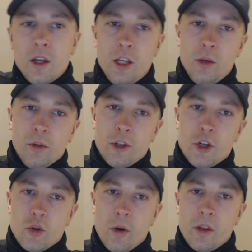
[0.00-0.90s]
He will
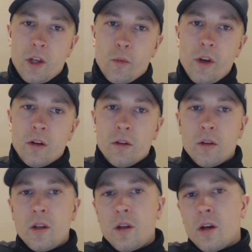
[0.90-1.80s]
enjoy the
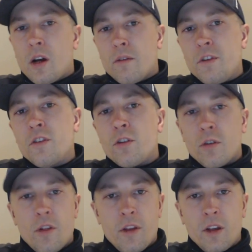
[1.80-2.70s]
real,
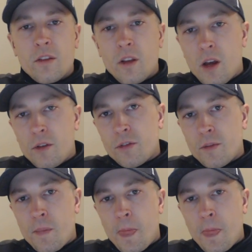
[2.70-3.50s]
visceral things in life